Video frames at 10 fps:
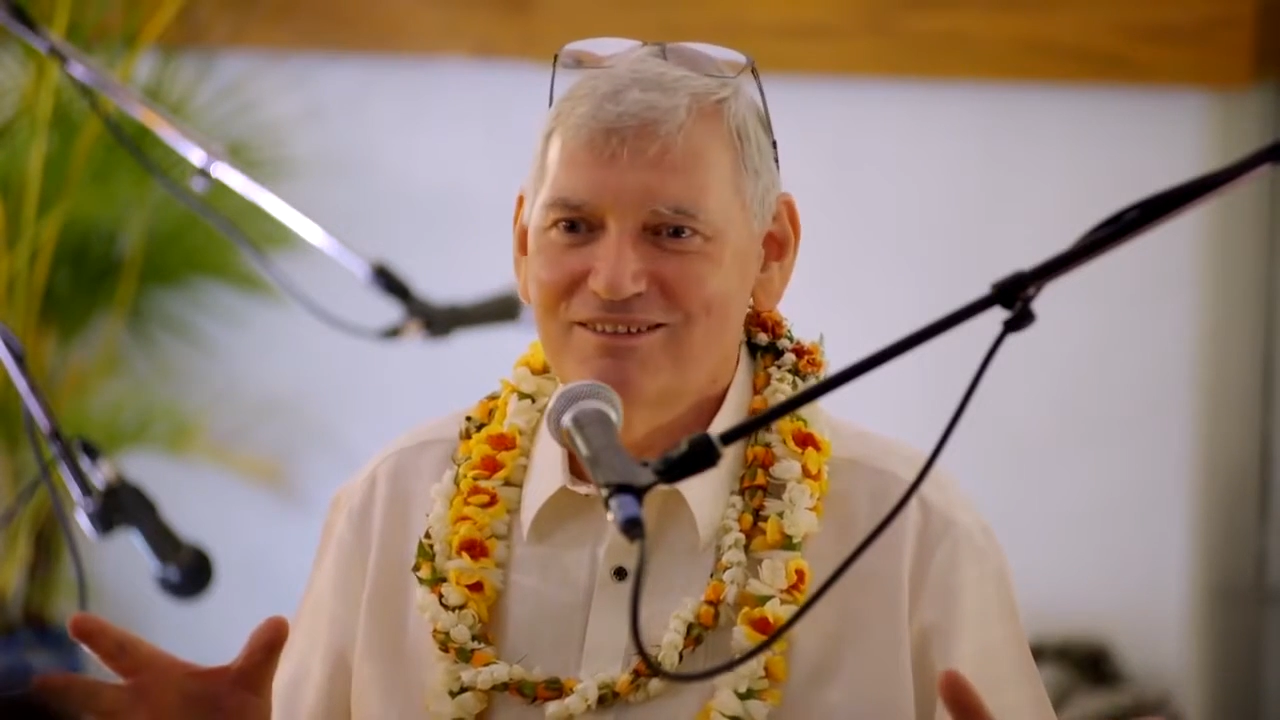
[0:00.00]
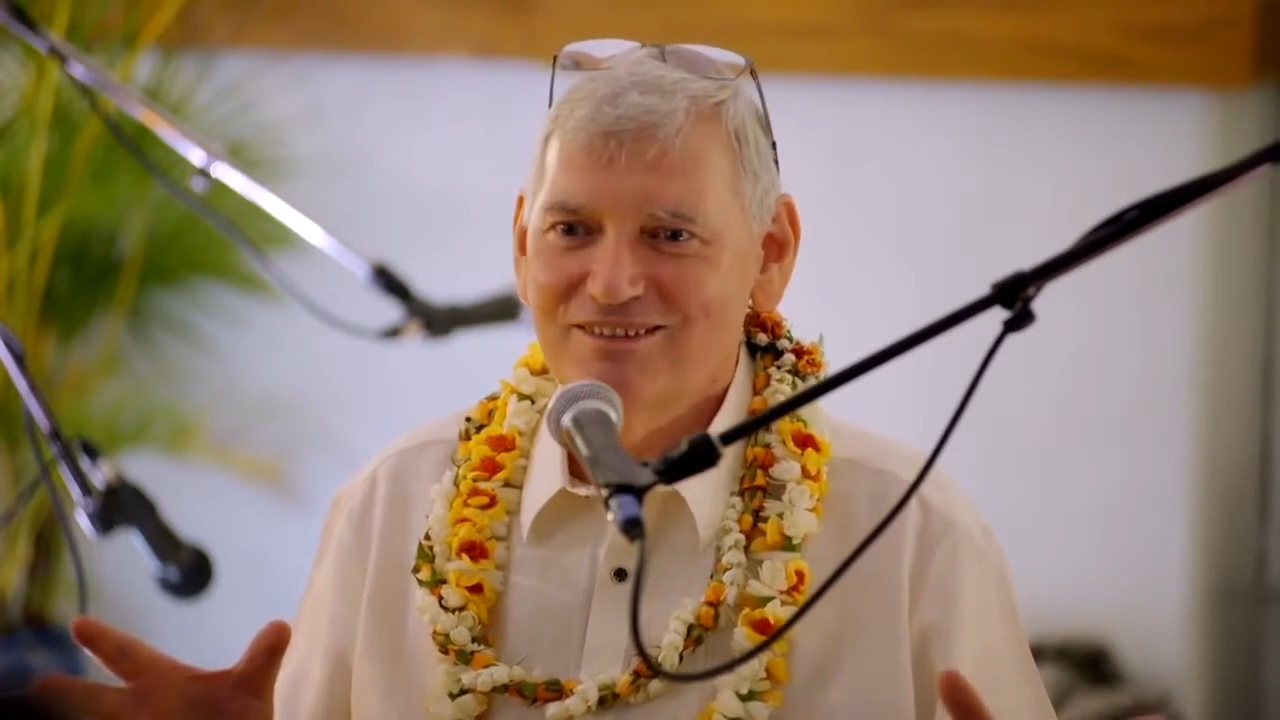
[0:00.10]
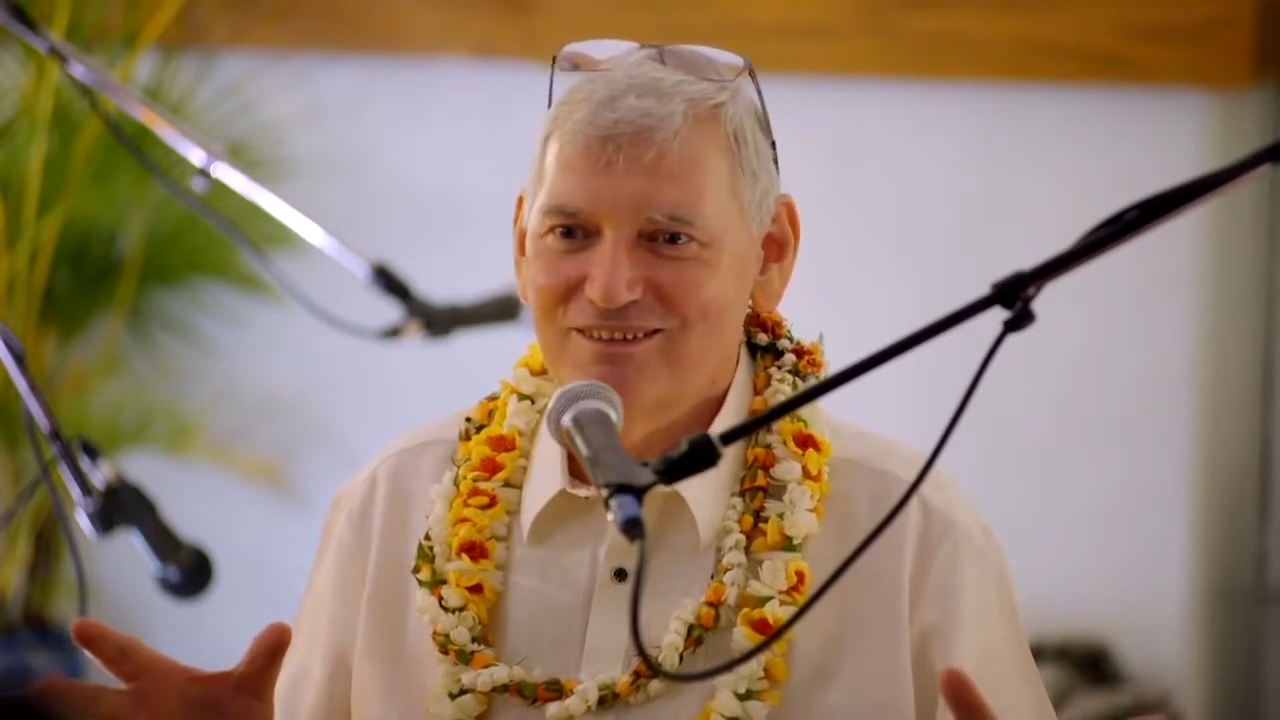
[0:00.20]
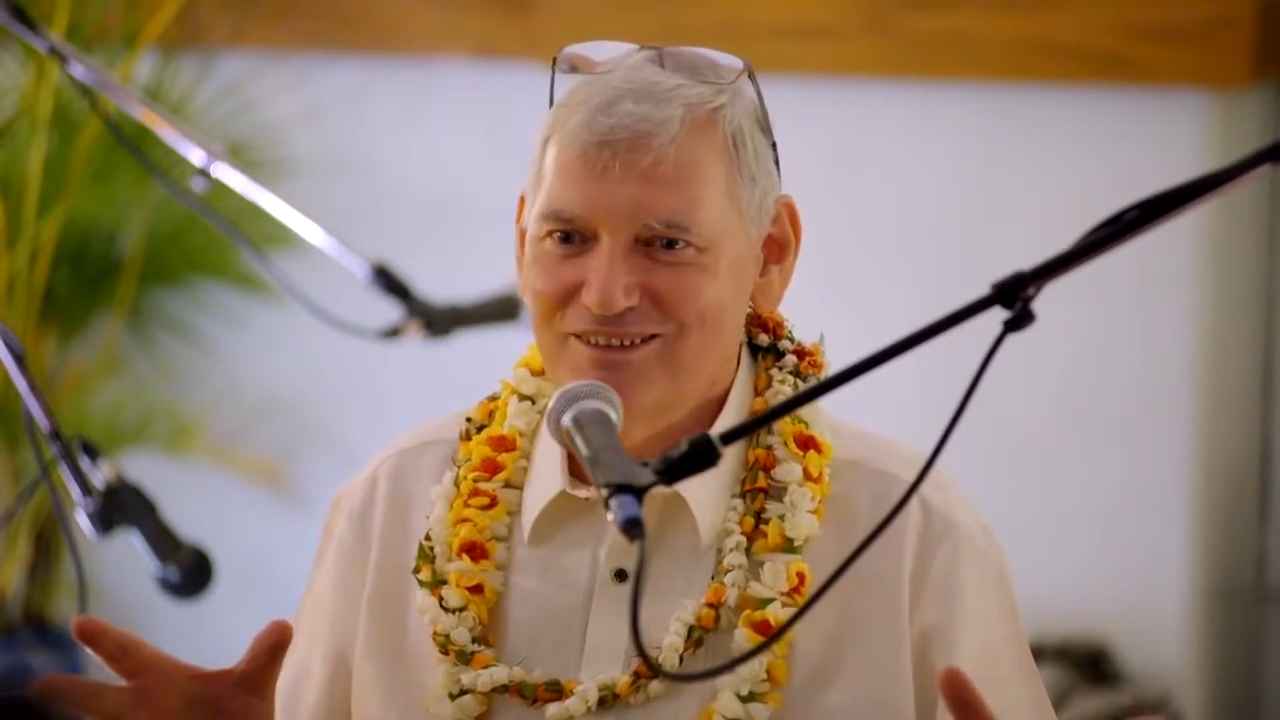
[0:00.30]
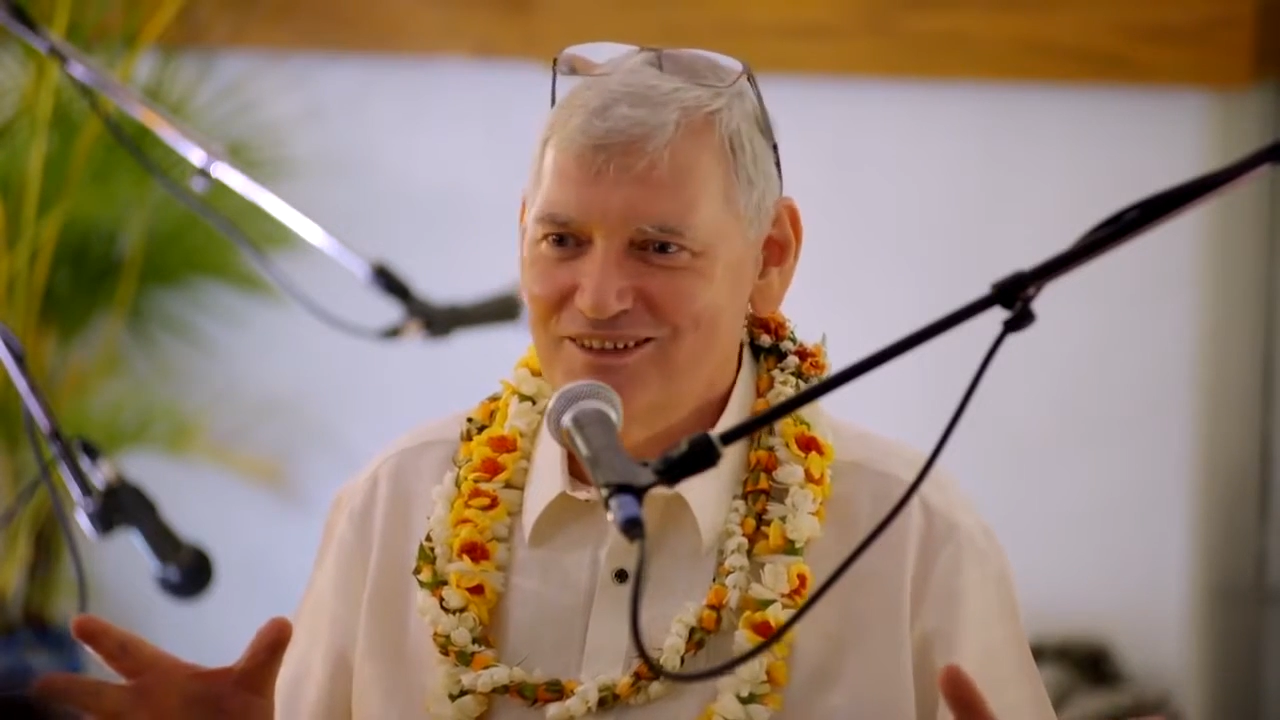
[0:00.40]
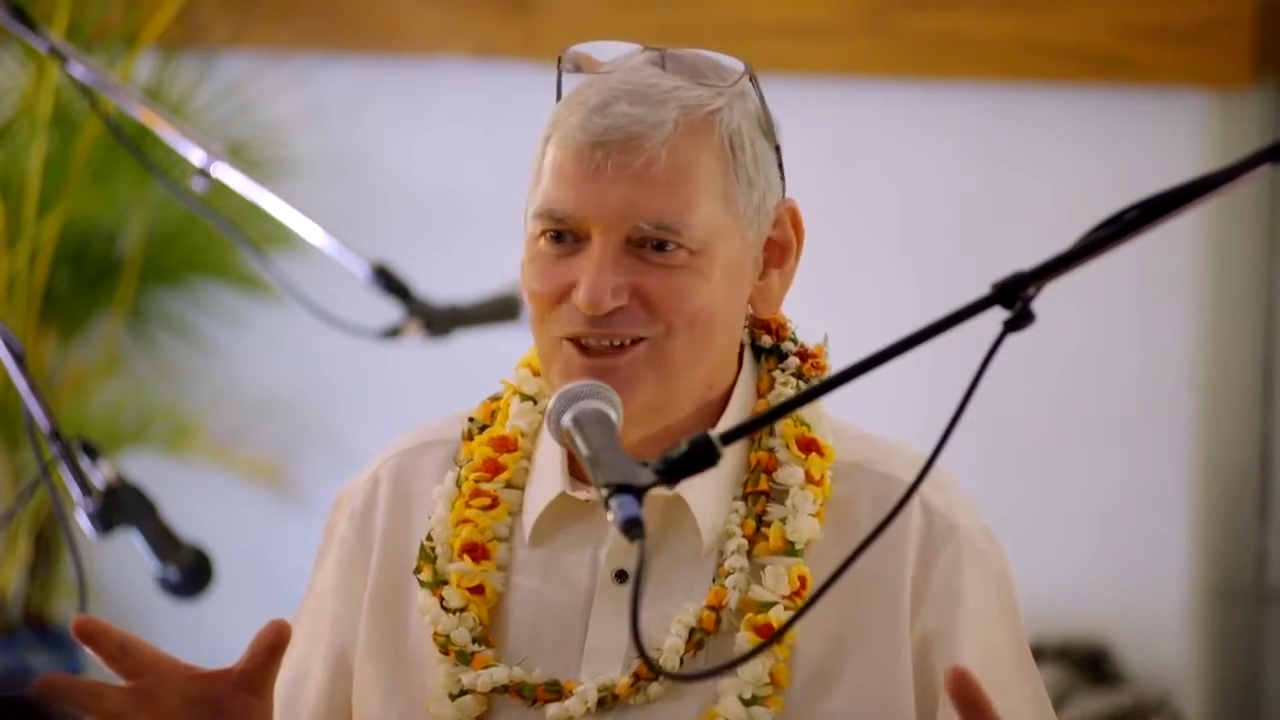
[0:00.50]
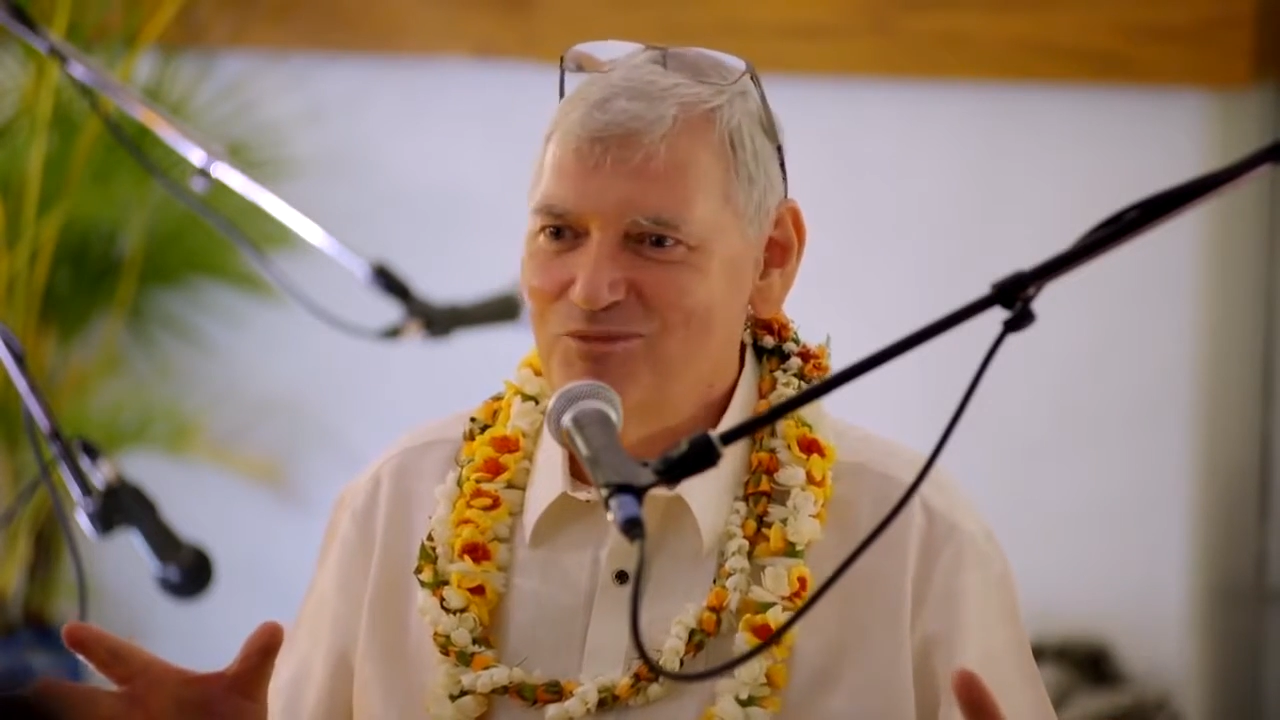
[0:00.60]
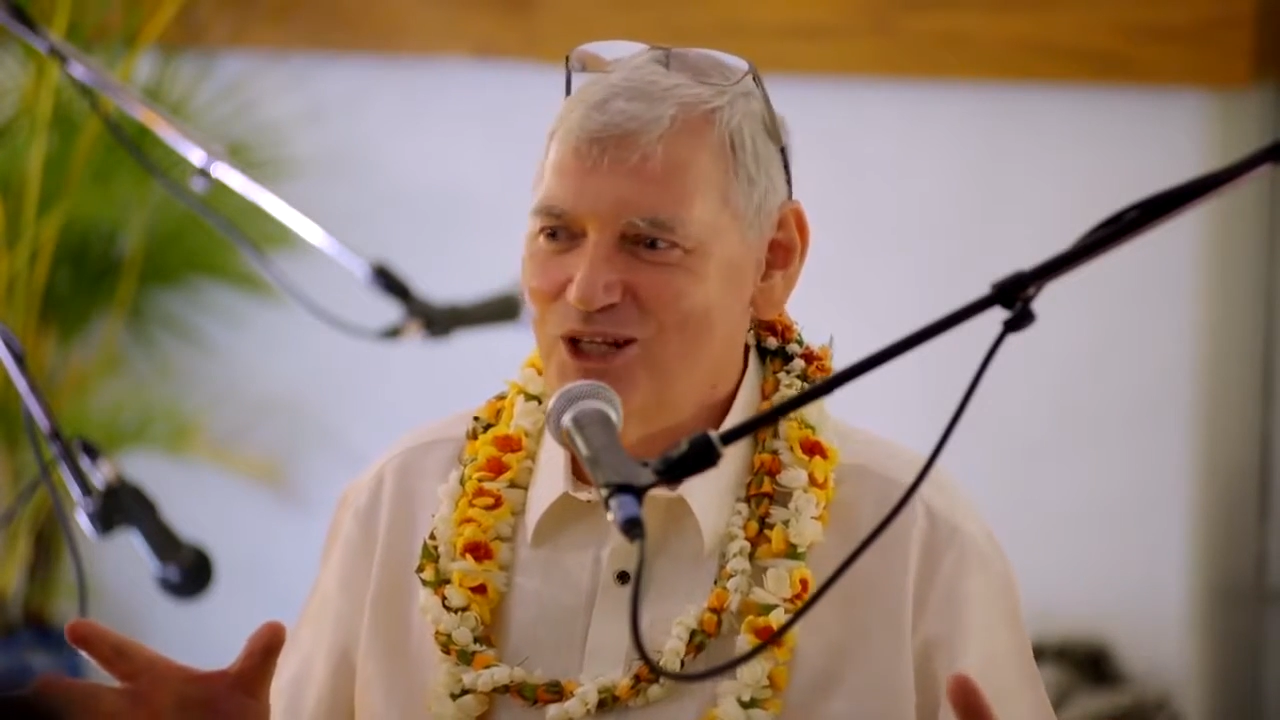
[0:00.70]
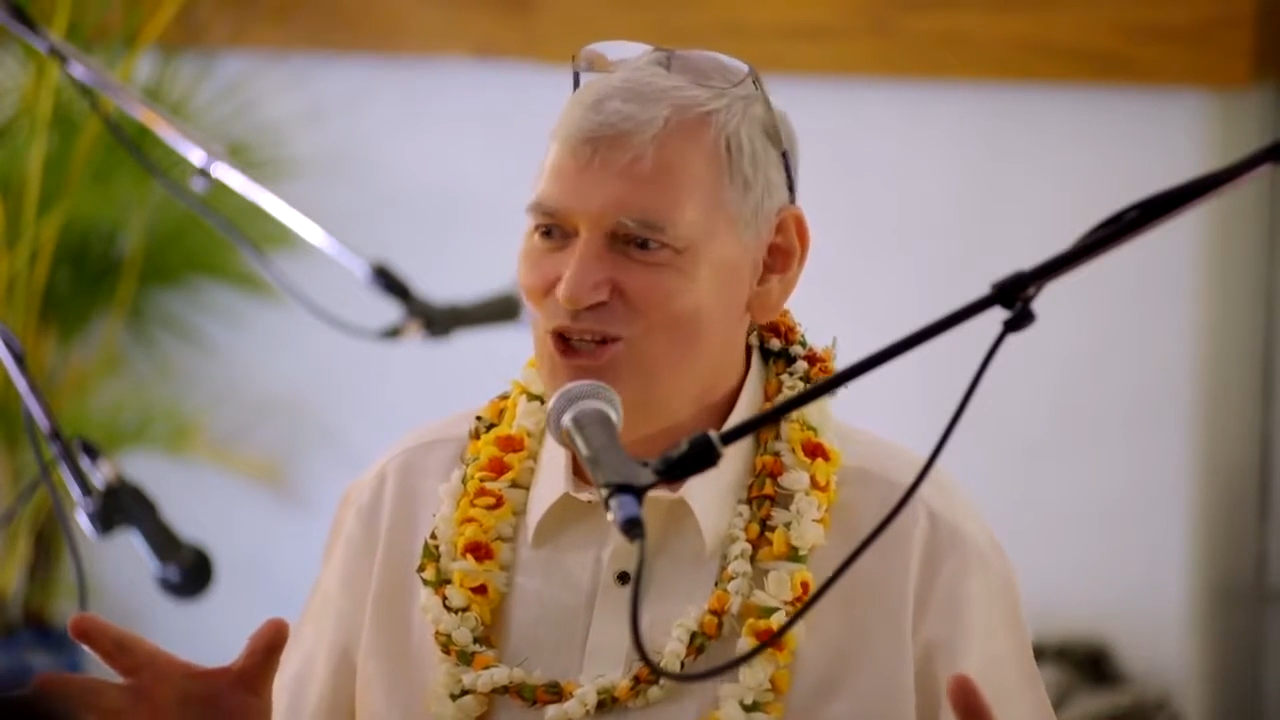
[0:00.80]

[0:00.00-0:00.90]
A little bit